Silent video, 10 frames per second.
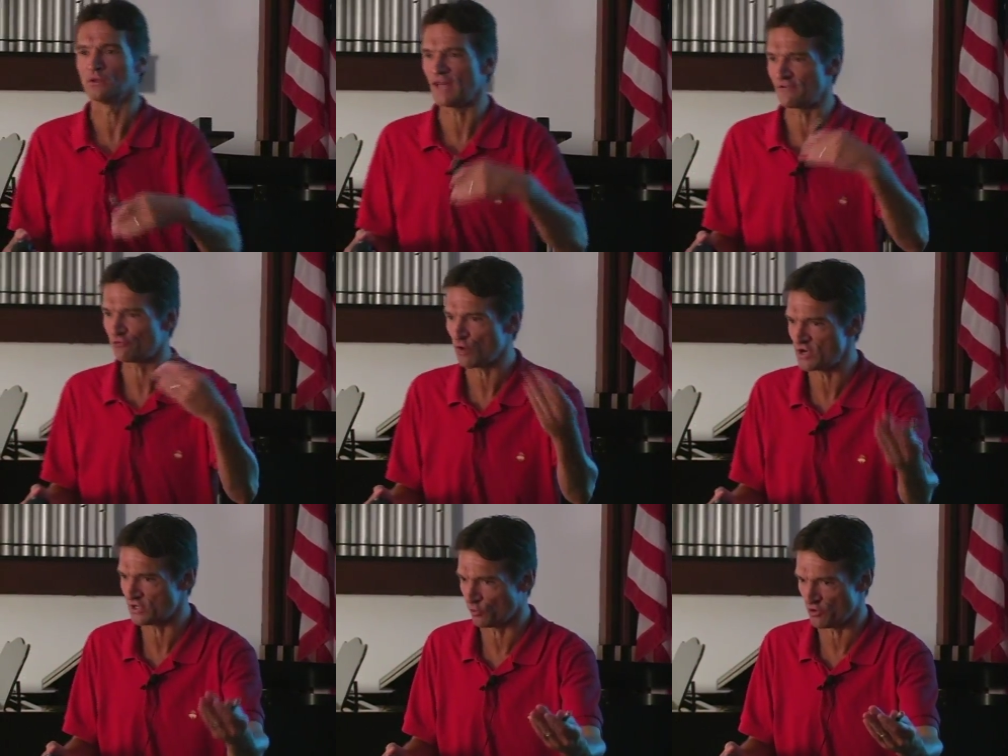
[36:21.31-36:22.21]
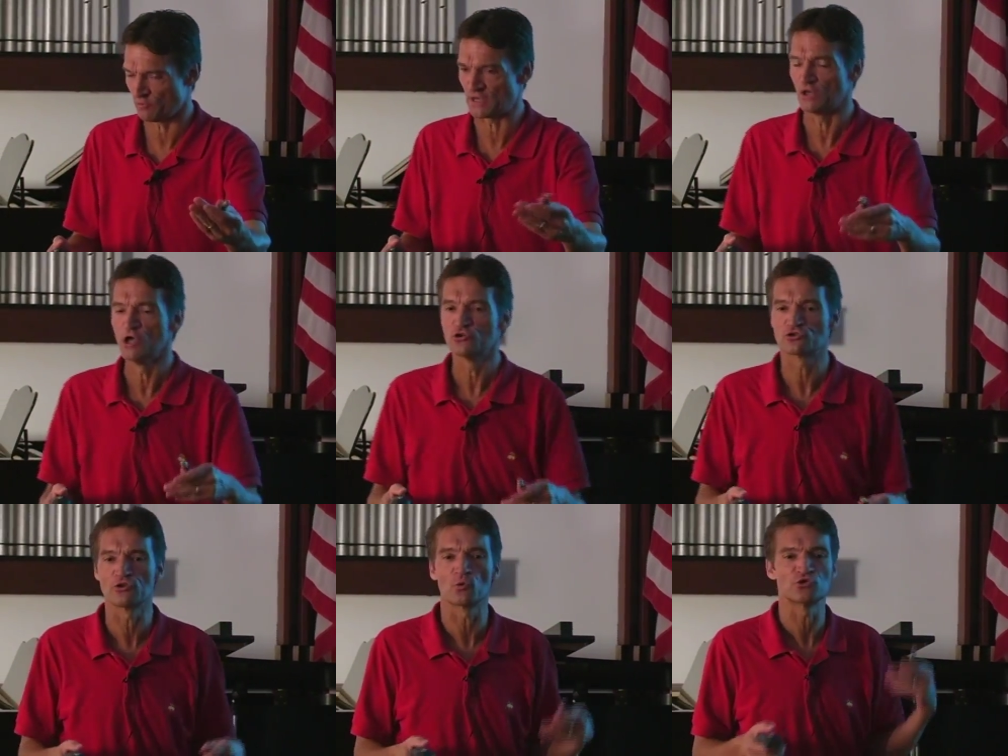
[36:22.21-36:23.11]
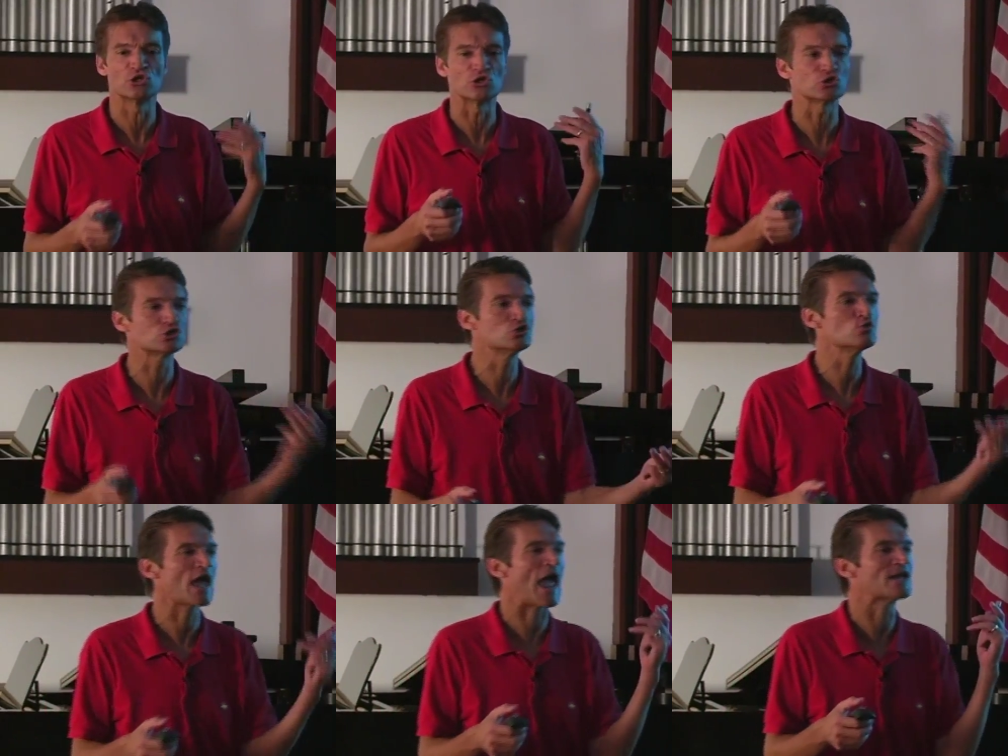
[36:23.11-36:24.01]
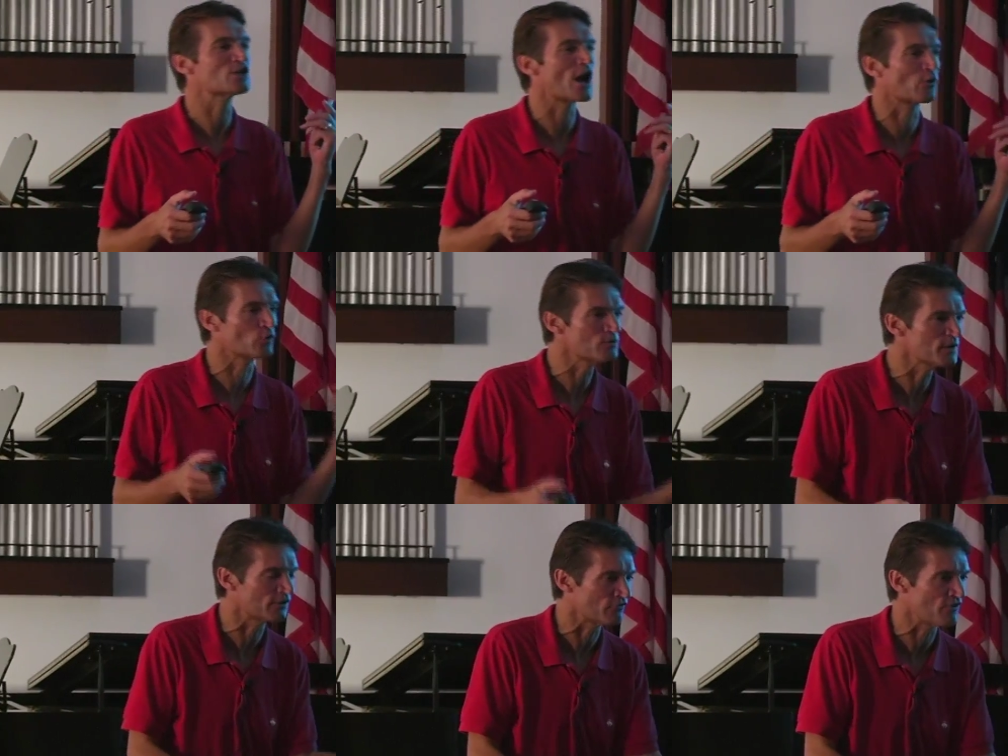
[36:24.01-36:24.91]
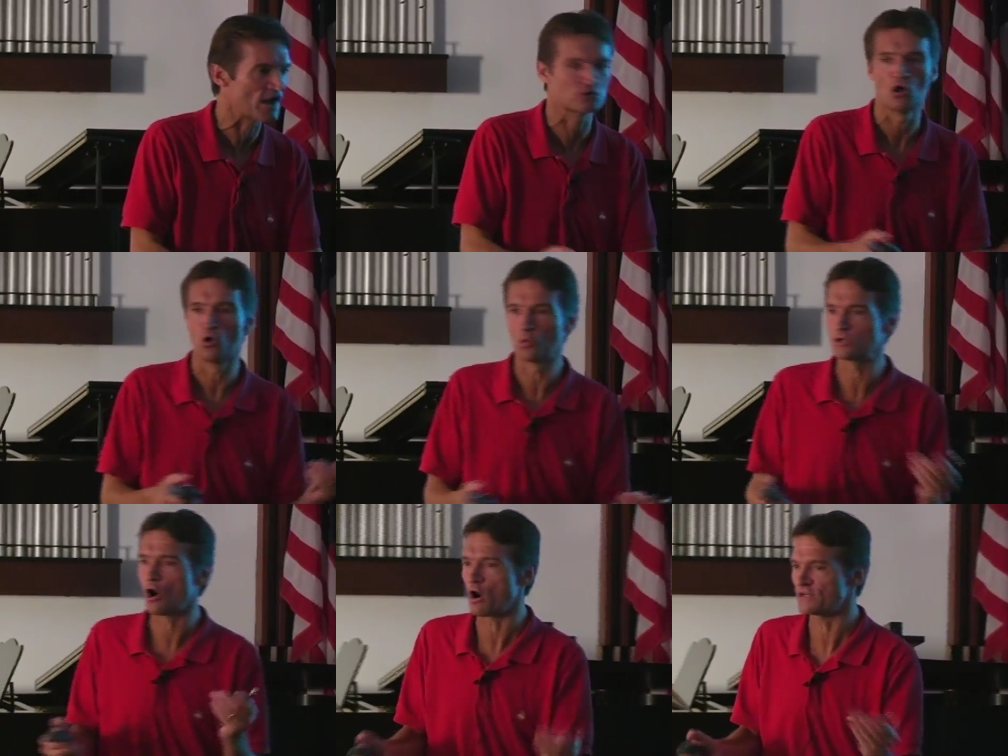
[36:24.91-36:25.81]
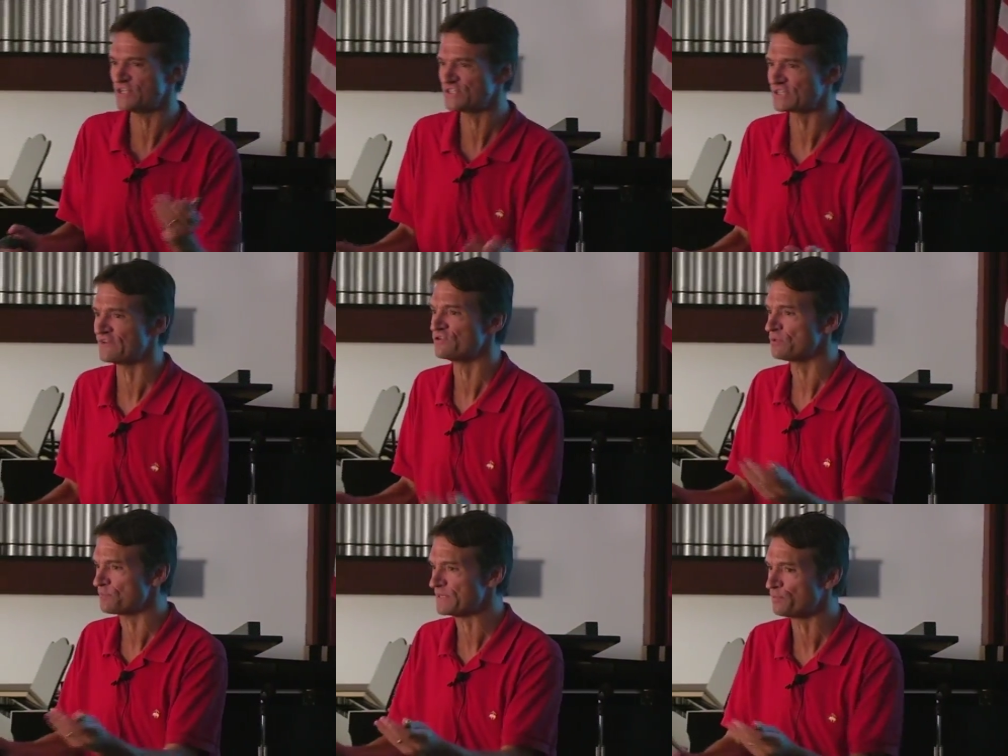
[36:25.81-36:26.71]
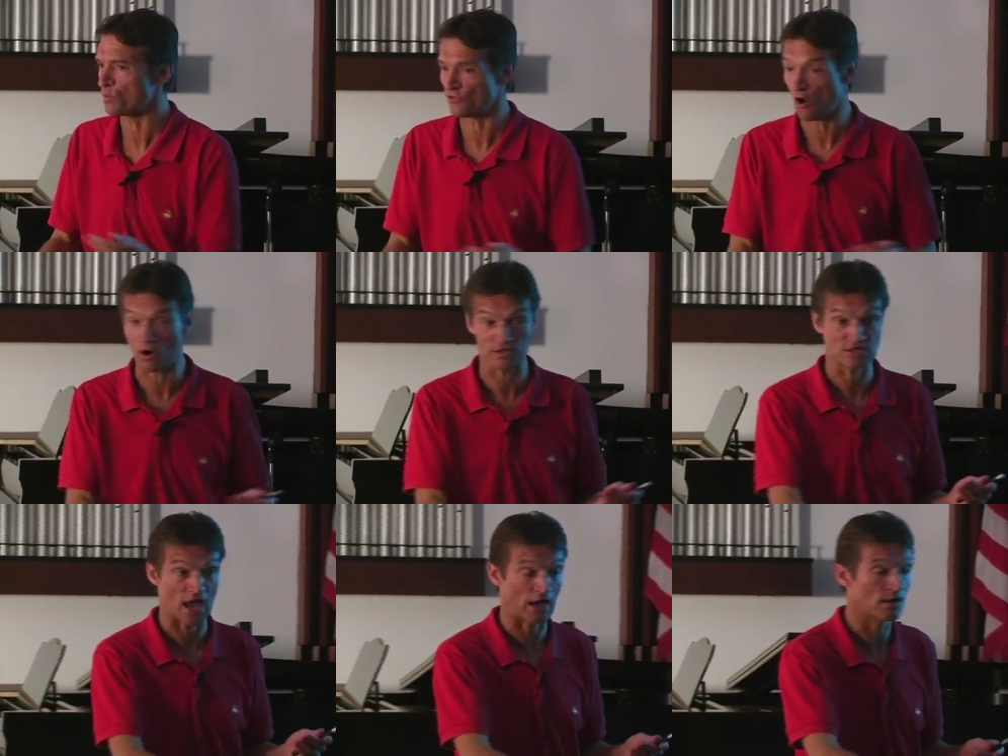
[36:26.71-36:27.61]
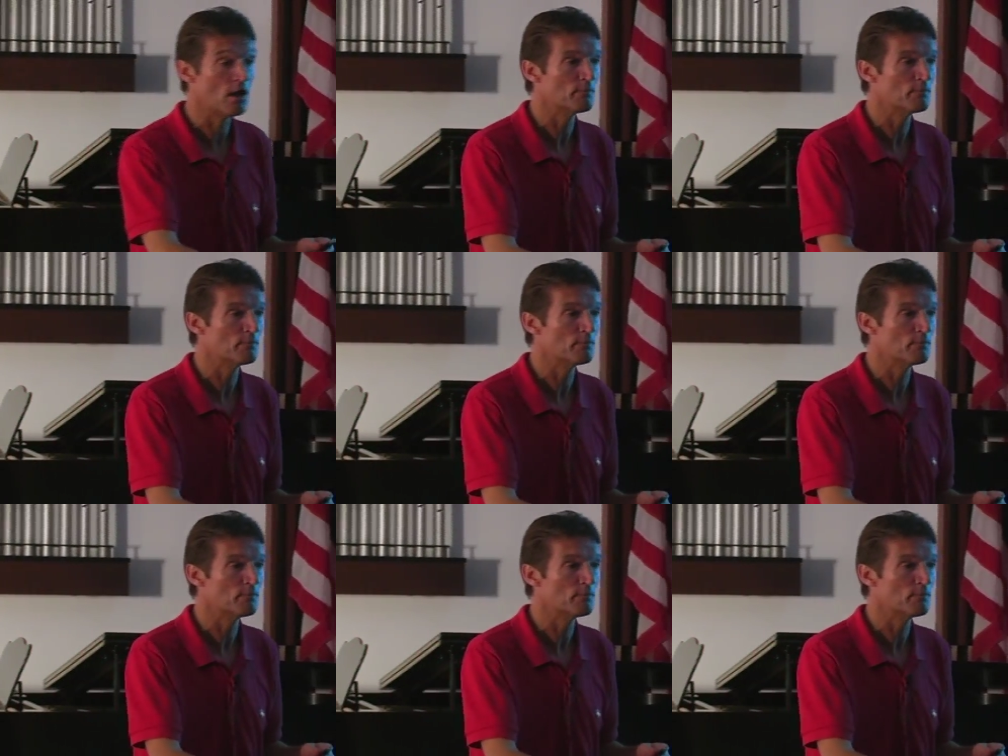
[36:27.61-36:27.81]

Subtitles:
life-threatening arrhythmia. So there was an acute antiarrhythmic effect when carnitine is given to people with a heart attack.